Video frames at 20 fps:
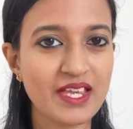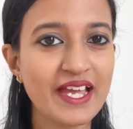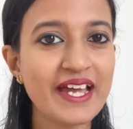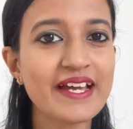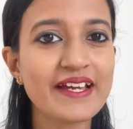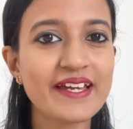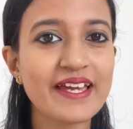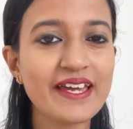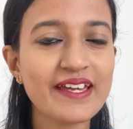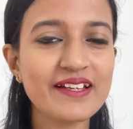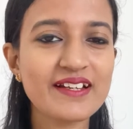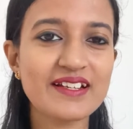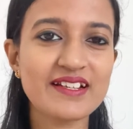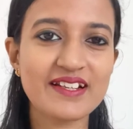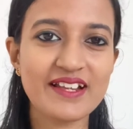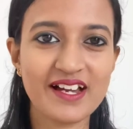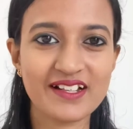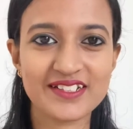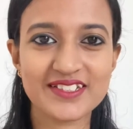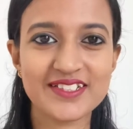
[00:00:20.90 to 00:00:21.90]
He
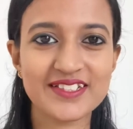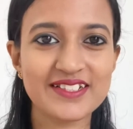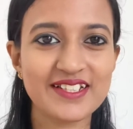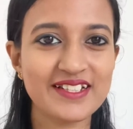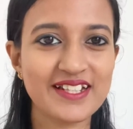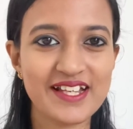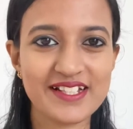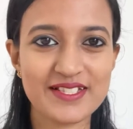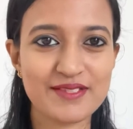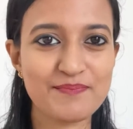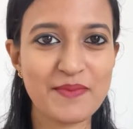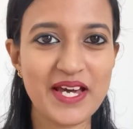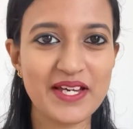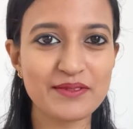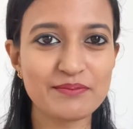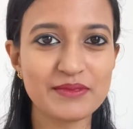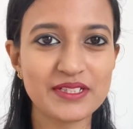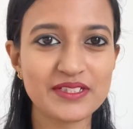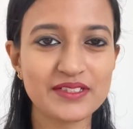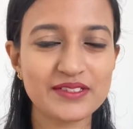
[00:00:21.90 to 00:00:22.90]
conducted an
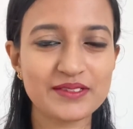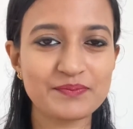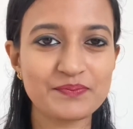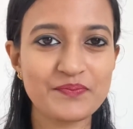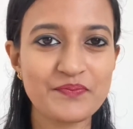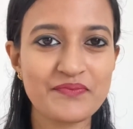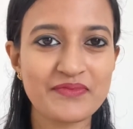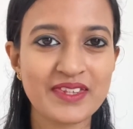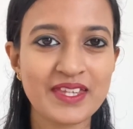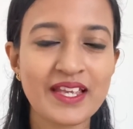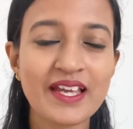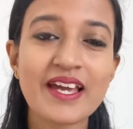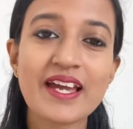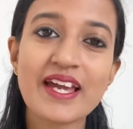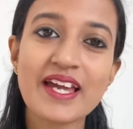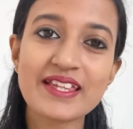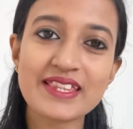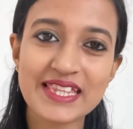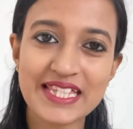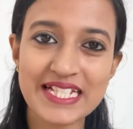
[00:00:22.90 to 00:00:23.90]
experiment.
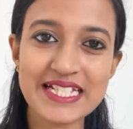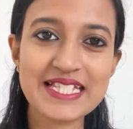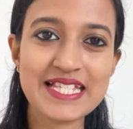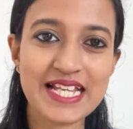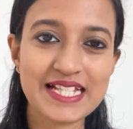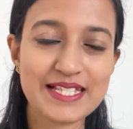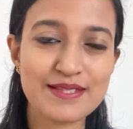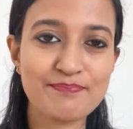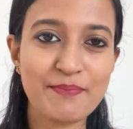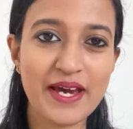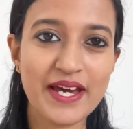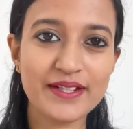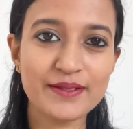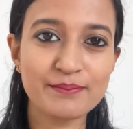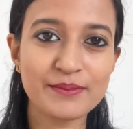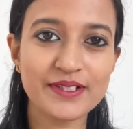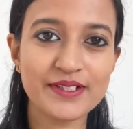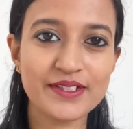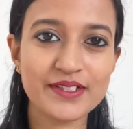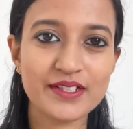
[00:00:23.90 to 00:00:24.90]
In this
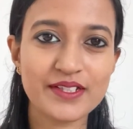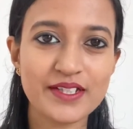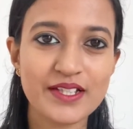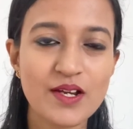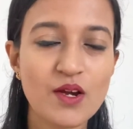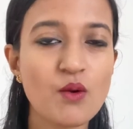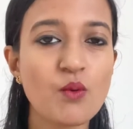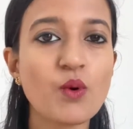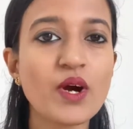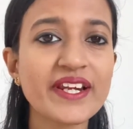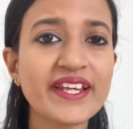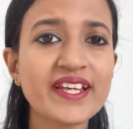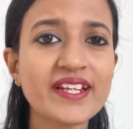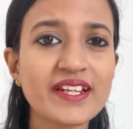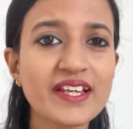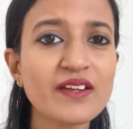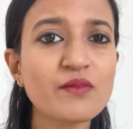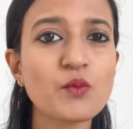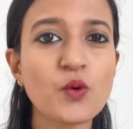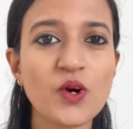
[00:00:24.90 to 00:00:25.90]
experiment, what he
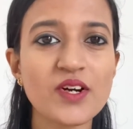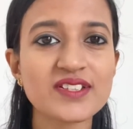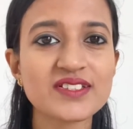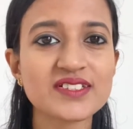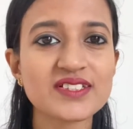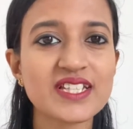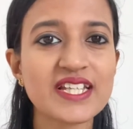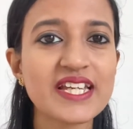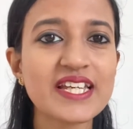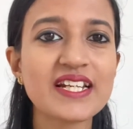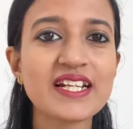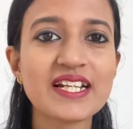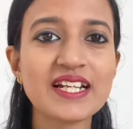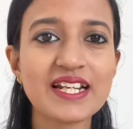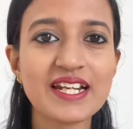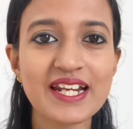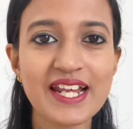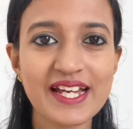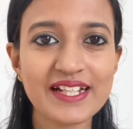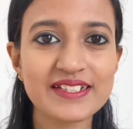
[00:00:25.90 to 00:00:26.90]
did was he
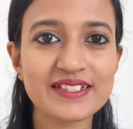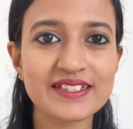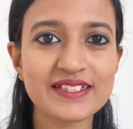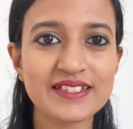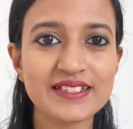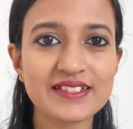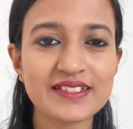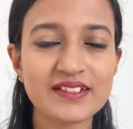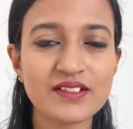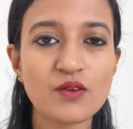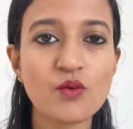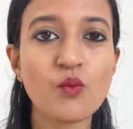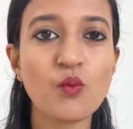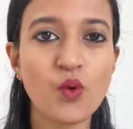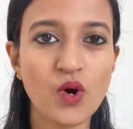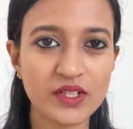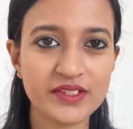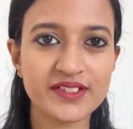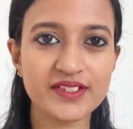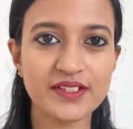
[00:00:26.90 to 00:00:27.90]
collected
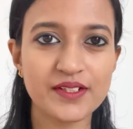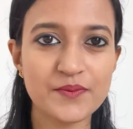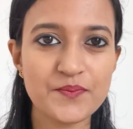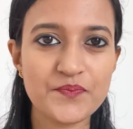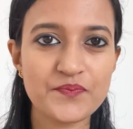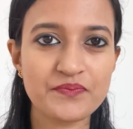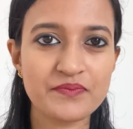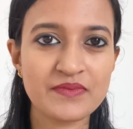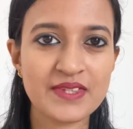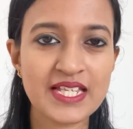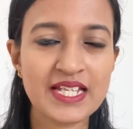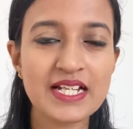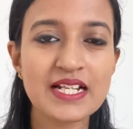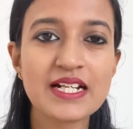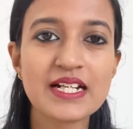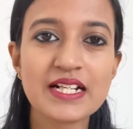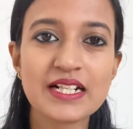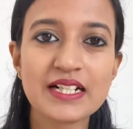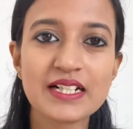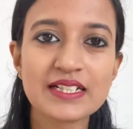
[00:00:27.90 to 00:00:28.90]
water,
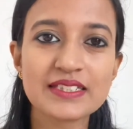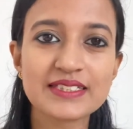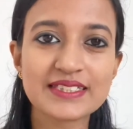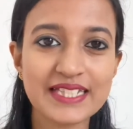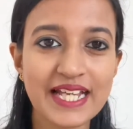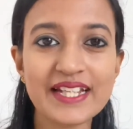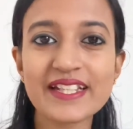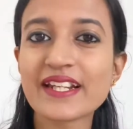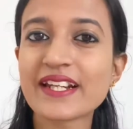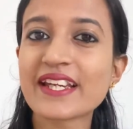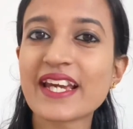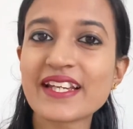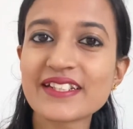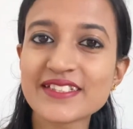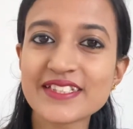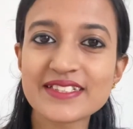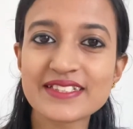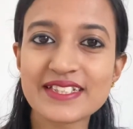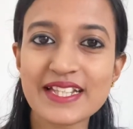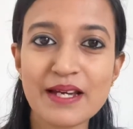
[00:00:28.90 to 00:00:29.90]

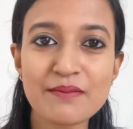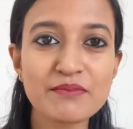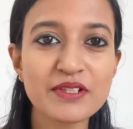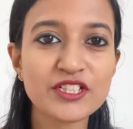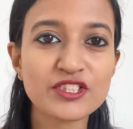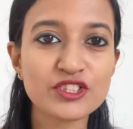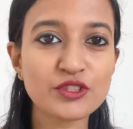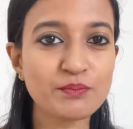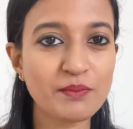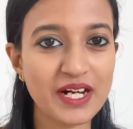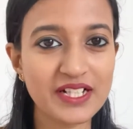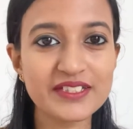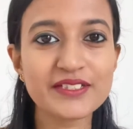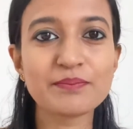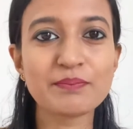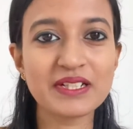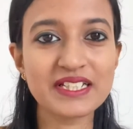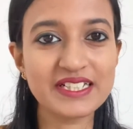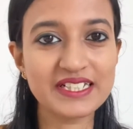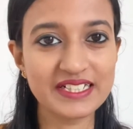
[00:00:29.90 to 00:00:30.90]
segregated them into
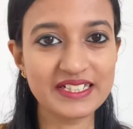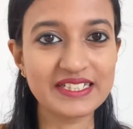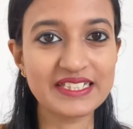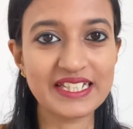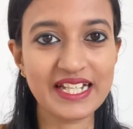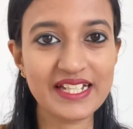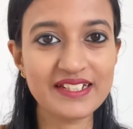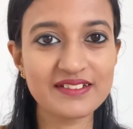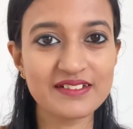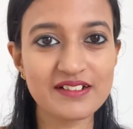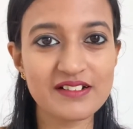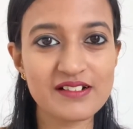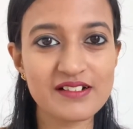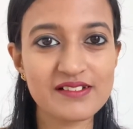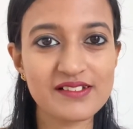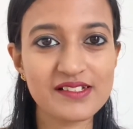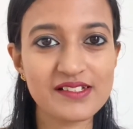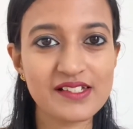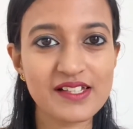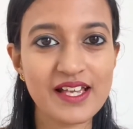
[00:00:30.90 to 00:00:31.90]
multiple
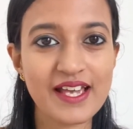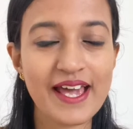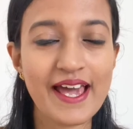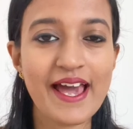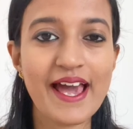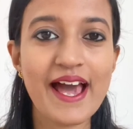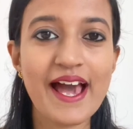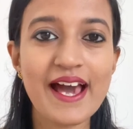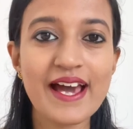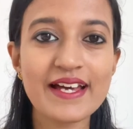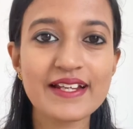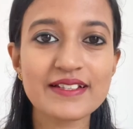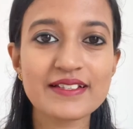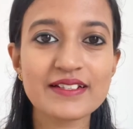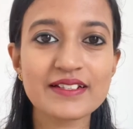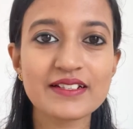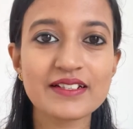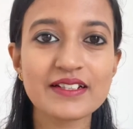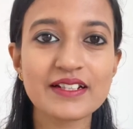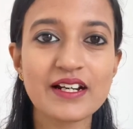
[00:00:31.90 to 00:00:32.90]
containers, and
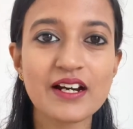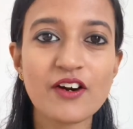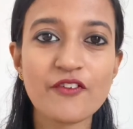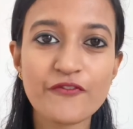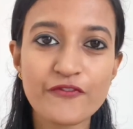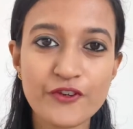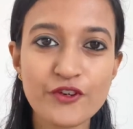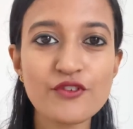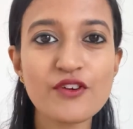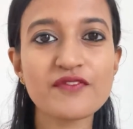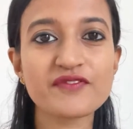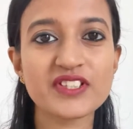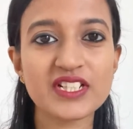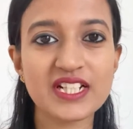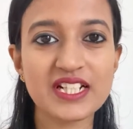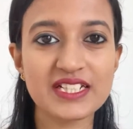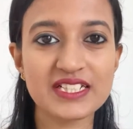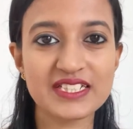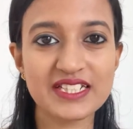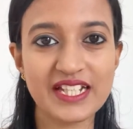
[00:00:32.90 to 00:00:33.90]
a few of the
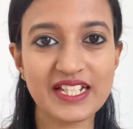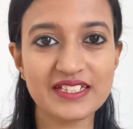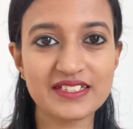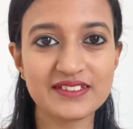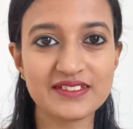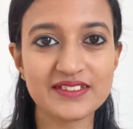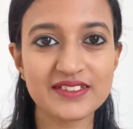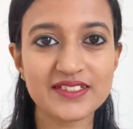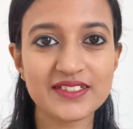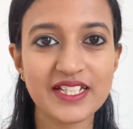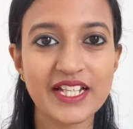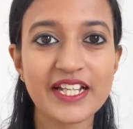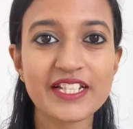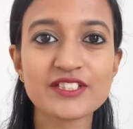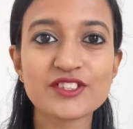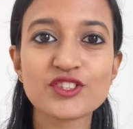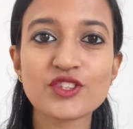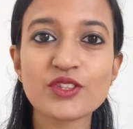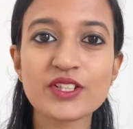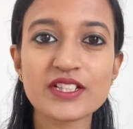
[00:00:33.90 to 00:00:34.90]
containers he
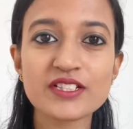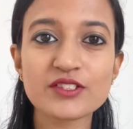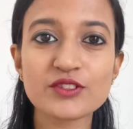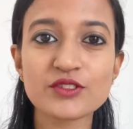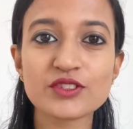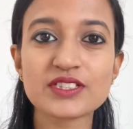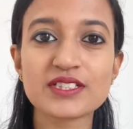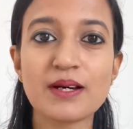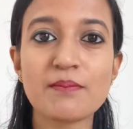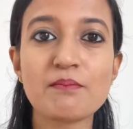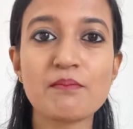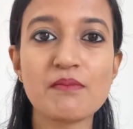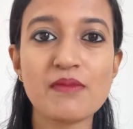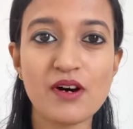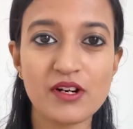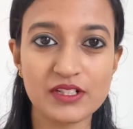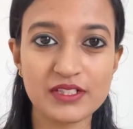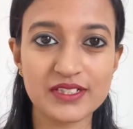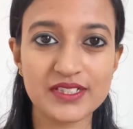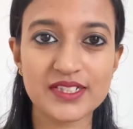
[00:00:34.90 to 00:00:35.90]
took it to some
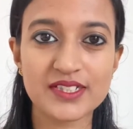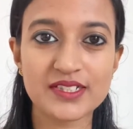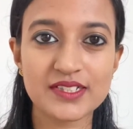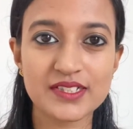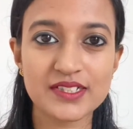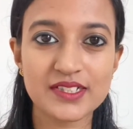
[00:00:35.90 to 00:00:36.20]
monks,